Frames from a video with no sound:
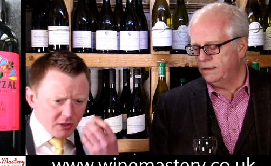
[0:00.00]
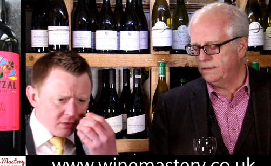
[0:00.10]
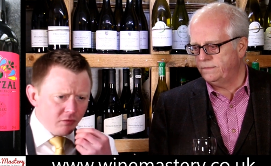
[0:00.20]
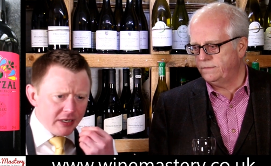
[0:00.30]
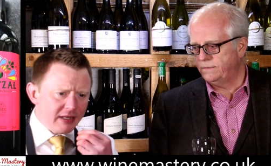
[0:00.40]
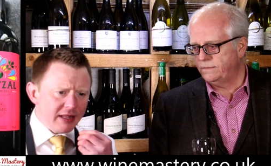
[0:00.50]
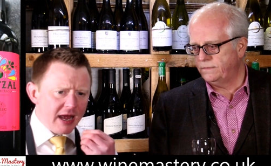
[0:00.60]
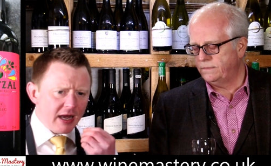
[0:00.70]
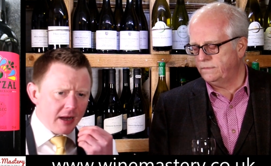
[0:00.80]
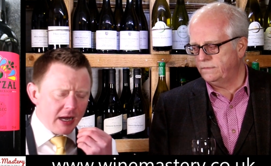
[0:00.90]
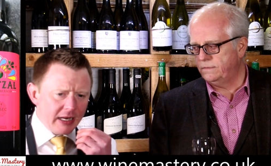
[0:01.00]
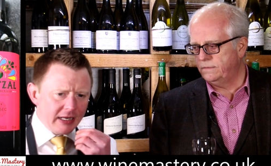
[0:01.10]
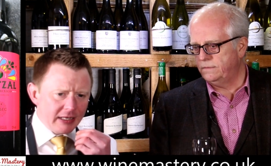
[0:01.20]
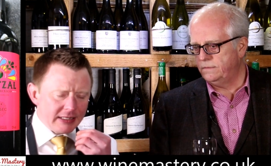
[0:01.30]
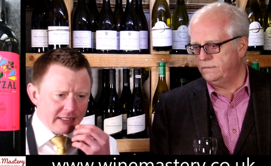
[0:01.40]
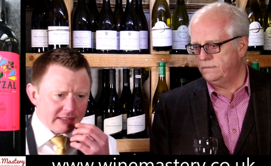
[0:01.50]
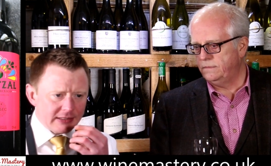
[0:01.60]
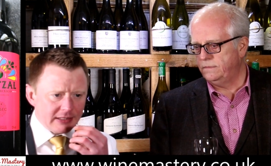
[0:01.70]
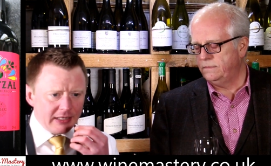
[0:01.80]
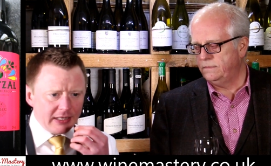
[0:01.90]
Speaker 1: really there I, it, it's
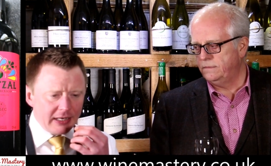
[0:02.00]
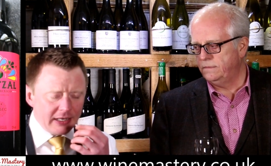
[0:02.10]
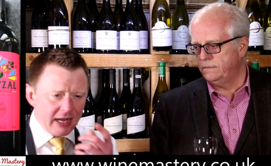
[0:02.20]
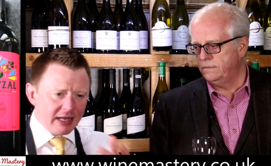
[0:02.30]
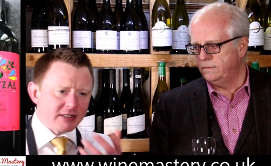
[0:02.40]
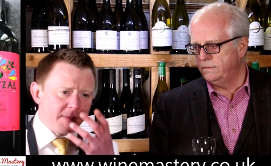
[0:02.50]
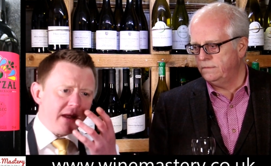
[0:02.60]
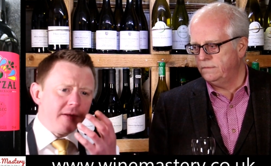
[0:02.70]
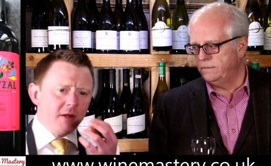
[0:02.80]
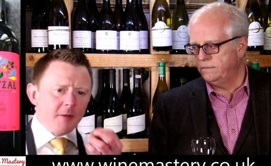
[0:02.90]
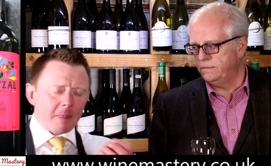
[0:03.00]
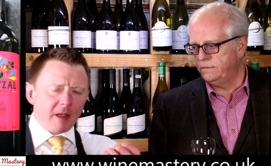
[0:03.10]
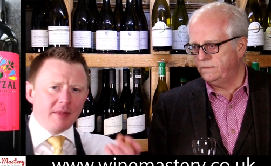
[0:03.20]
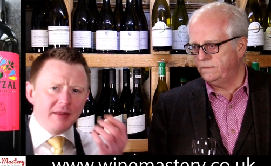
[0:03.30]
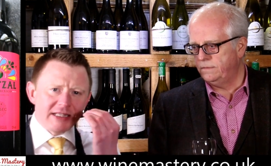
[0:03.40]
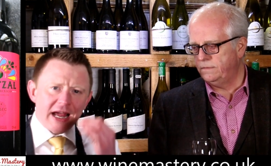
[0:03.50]
it, it, hits me and then the